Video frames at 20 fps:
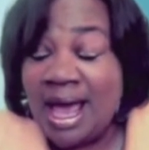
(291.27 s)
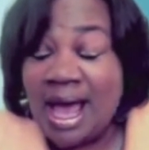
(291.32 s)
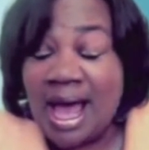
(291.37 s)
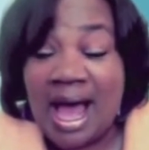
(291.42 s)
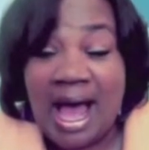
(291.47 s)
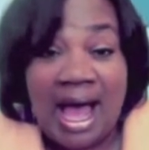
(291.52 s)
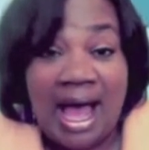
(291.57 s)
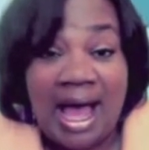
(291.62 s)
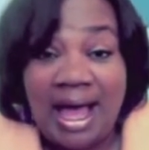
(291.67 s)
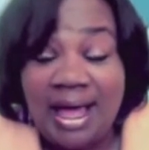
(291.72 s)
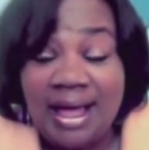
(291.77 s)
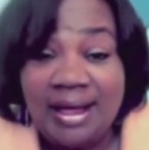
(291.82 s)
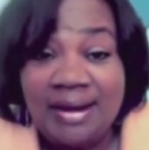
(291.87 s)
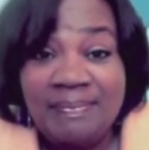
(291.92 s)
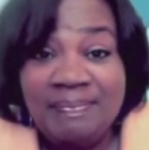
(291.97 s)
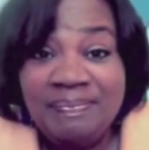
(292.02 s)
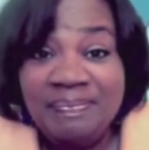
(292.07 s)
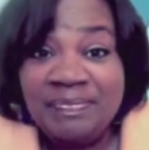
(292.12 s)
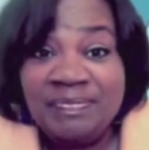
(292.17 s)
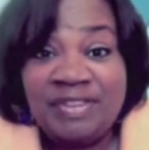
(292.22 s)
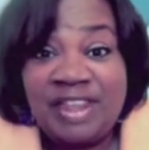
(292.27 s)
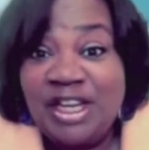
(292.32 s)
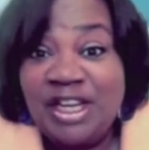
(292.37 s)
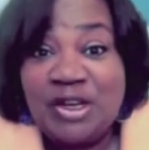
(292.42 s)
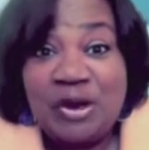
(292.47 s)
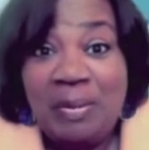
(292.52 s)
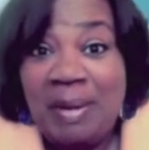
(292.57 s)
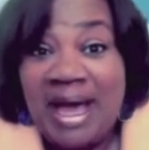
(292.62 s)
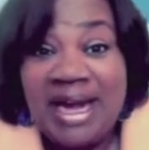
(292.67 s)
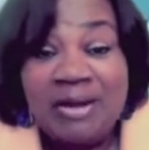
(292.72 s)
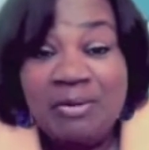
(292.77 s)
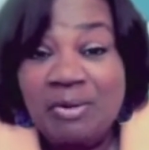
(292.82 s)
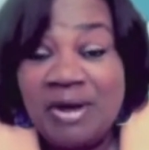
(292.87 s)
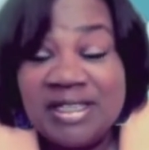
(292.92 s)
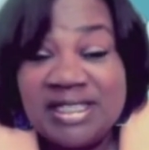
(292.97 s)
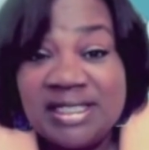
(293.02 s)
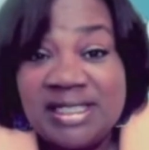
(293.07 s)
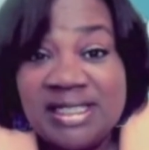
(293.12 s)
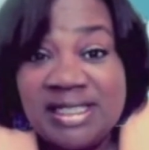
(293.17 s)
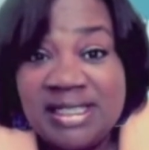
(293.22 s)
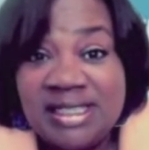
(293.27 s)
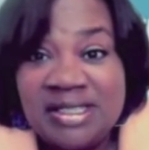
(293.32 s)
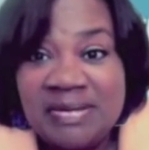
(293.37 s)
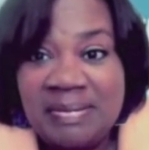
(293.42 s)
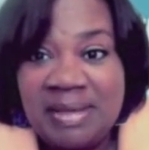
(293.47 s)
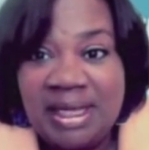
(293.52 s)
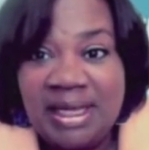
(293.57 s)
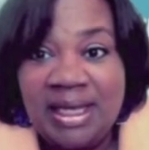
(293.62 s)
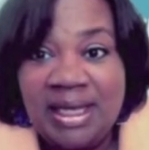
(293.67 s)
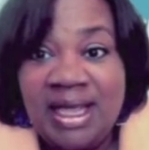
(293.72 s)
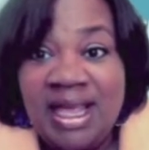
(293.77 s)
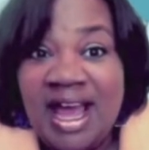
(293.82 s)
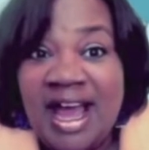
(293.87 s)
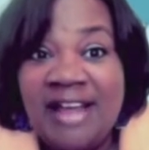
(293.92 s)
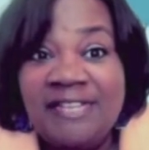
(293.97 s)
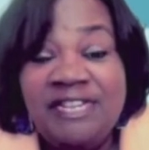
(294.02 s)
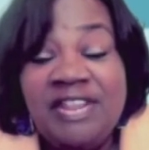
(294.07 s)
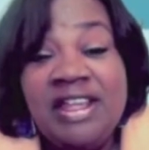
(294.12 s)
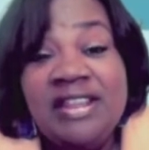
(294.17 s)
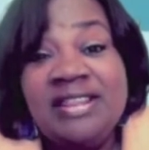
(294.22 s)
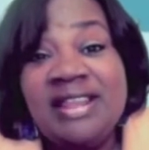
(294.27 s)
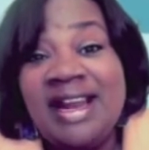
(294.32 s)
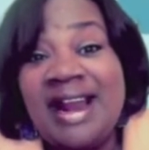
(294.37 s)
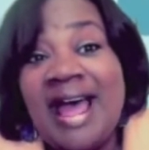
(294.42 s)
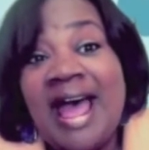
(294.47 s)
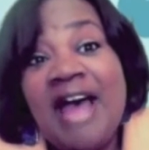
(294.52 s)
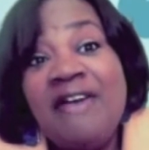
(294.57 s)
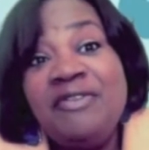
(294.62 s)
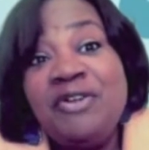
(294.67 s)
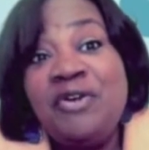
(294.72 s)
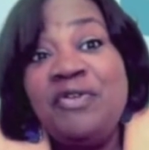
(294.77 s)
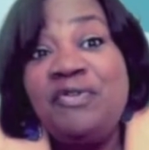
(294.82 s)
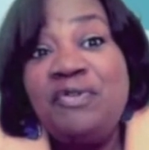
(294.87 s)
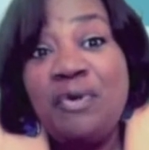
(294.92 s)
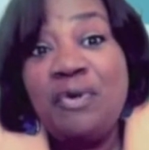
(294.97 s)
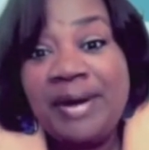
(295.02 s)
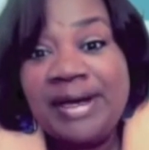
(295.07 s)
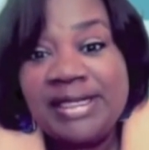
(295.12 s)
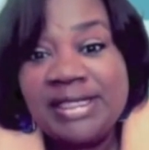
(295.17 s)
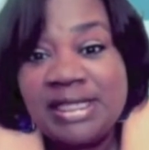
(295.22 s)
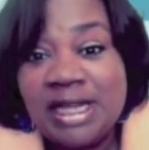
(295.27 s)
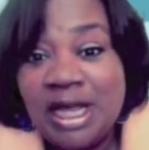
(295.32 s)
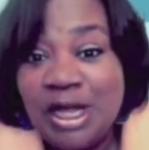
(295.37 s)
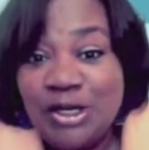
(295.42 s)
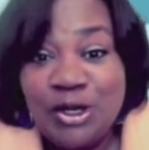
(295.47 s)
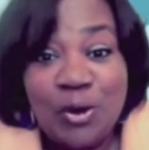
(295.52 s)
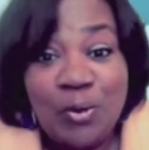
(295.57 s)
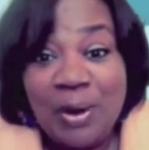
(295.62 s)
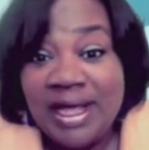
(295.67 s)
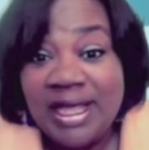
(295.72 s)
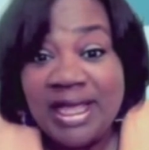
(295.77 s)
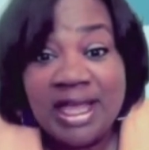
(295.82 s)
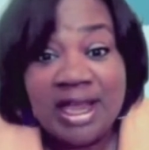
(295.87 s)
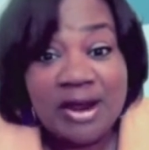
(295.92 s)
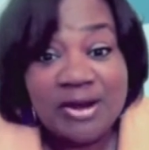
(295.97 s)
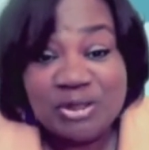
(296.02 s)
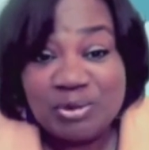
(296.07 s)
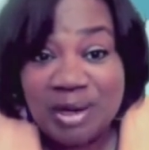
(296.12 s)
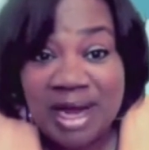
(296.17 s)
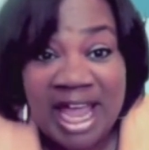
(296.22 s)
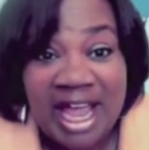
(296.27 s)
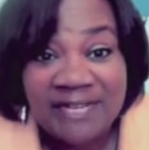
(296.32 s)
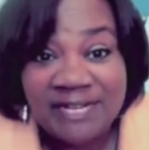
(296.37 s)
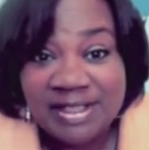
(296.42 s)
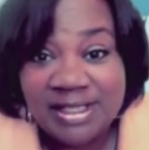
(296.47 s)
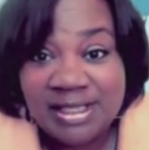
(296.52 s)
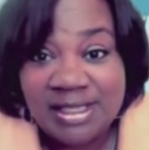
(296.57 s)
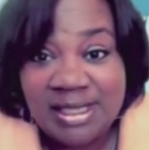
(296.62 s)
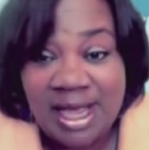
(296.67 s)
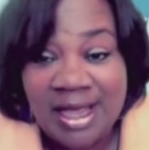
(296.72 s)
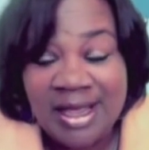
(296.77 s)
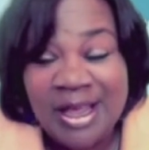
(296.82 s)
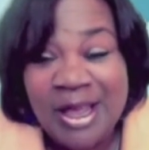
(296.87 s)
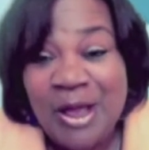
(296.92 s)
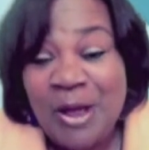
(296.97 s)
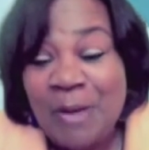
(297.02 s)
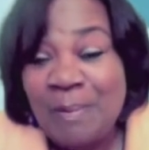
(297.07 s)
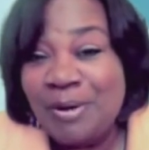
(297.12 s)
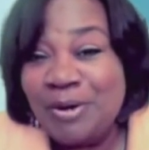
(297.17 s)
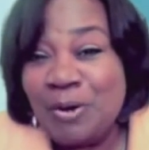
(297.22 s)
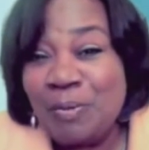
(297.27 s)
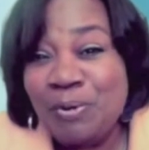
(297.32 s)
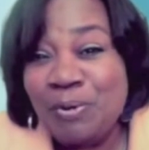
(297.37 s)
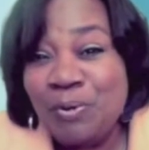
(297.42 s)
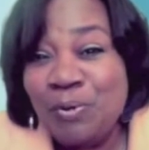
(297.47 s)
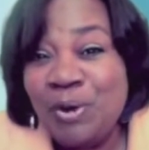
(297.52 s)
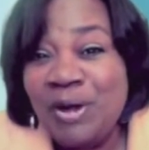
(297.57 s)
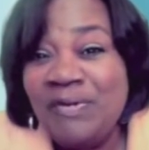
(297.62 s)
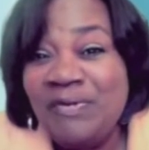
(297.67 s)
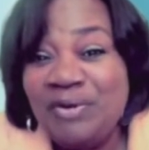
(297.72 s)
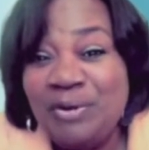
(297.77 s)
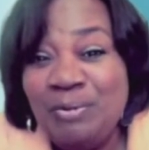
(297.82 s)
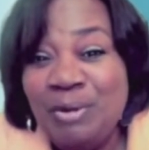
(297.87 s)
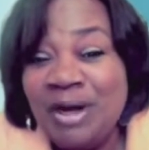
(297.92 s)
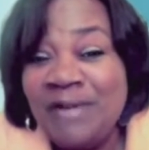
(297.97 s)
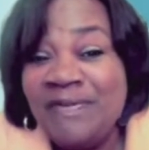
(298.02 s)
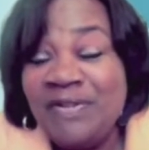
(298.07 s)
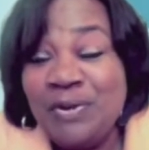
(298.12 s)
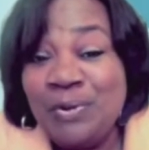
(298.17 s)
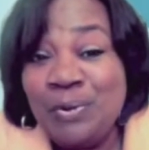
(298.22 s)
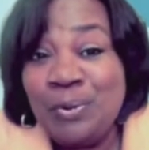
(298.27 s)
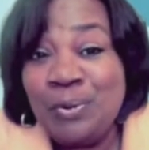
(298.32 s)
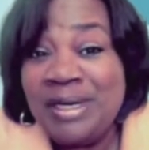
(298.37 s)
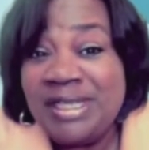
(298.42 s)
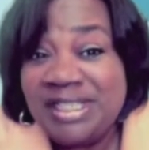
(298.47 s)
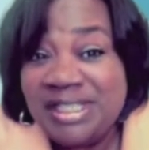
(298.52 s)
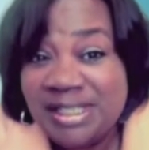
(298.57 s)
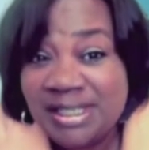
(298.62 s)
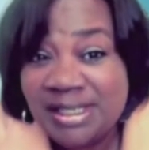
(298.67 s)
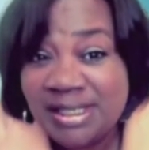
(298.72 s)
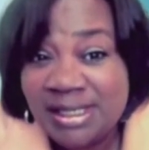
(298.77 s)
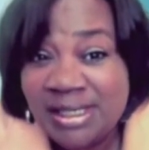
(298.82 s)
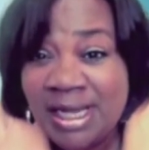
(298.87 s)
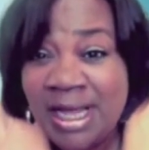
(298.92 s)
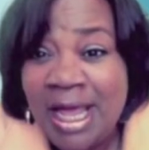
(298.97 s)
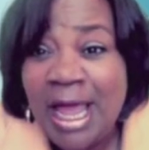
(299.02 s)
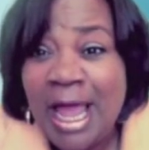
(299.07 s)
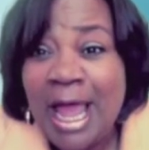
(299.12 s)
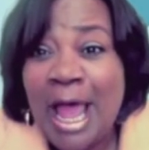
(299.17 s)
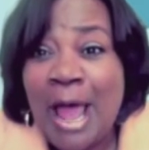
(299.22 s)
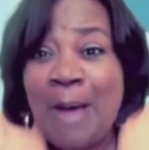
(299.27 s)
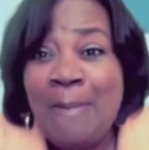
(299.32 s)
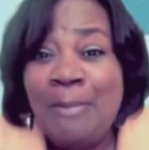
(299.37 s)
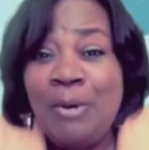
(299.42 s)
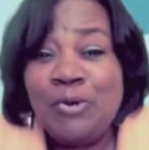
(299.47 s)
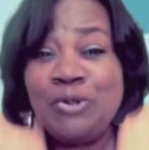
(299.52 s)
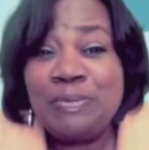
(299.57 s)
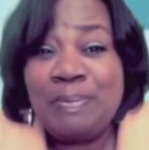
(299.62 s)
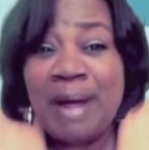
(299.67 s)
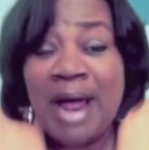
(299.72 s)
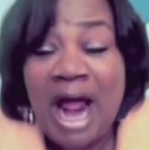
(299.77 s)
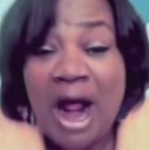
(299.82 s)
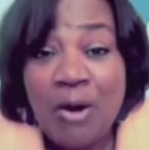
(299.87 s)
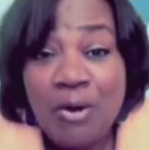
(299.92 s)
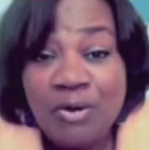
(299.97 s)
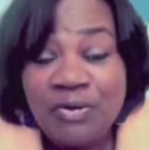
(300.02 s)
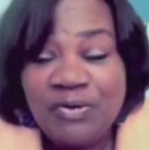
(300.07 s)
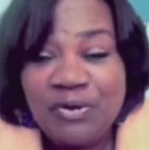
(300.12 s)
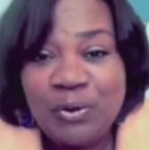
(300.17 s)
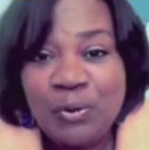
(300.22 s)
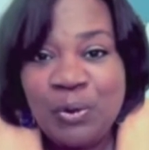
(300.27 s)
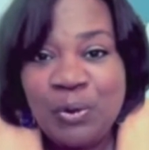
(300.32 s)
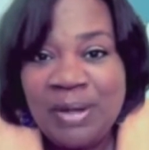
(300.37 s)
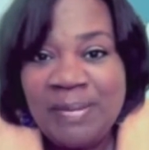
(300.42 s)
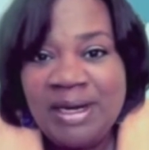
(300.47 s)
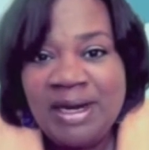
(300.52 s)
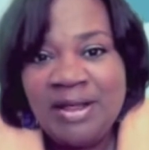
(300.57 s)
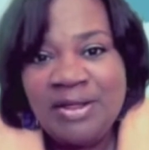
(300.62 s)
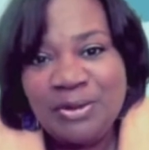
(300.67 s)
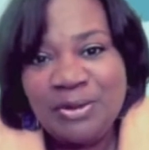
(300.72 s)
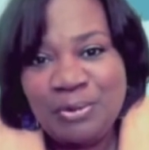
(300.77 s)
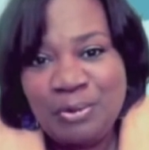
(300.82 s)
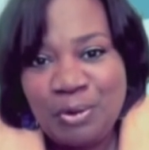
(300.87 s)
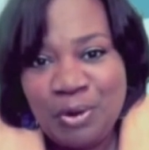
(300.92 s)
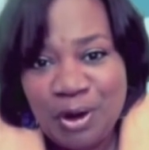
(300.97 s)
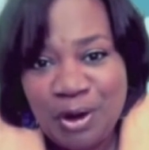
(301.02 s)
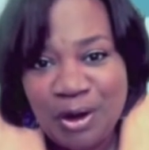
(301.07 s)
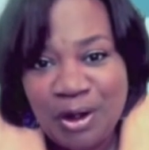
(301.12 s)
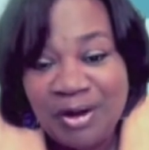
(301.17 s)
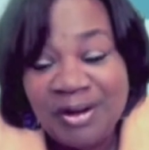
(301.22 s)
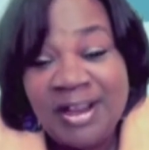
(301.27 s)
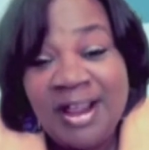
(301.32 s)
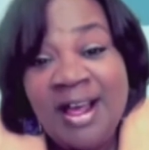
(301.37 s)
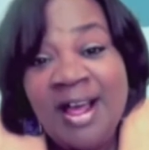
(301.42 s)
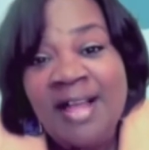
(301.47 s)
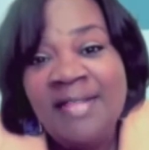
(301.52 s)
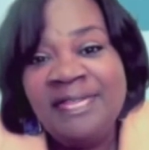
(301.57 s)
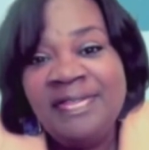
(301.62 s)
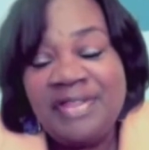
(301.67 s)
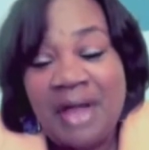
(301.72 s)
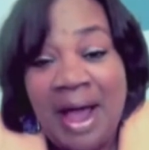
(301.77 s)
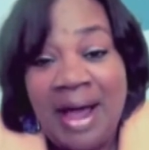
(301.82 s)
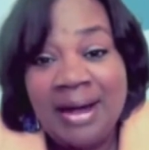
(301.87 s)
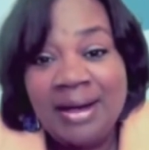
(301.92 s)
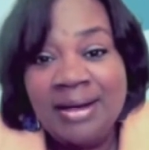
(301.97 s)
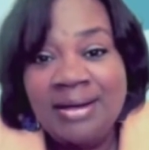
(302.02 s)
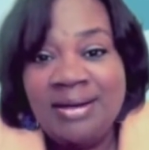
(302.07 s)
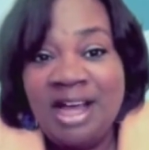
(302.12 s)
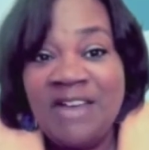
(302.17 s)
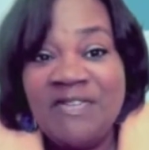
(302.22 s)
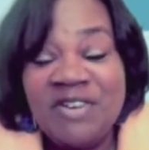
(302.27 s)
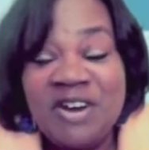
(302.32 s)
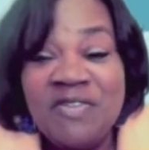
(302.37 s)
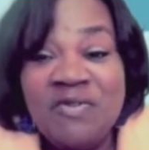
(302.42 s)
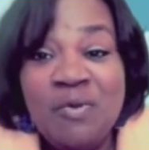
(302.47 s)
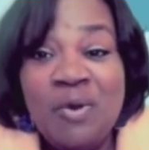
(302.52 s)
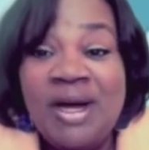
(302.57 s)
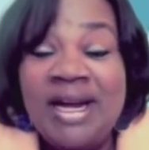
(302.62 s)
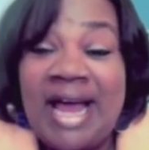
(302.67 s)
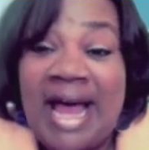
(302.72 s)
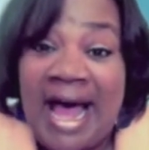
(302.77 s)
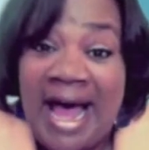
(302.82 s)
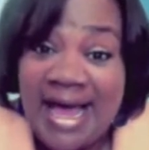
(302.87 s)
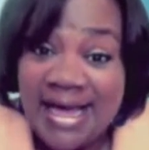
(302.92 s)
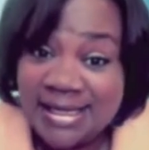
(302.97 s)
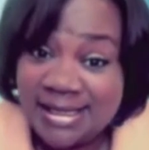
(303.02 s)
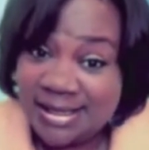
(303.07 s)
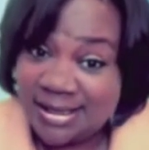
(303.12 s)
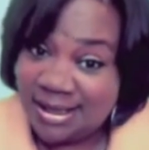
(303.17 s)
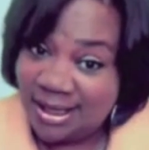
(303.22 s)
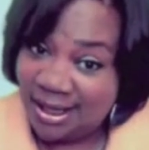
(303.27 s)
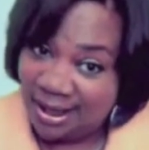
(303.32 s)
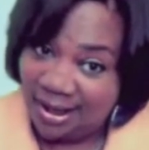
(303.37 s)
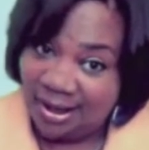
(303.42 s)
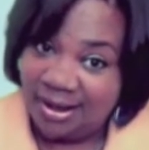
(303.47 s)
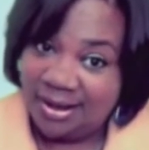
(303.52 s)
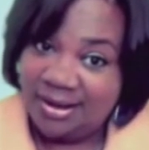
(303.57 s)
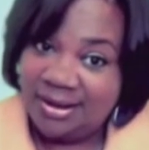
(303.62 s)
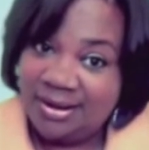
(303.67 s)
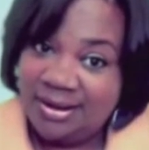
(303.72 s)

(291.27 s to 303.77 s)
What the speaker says: I think nobody wants to listen to me. I think that I have no voice. No one cares what I have to say. But Oprah Winfrey, one of the richest and most powerful women in the world, thought enough of what I said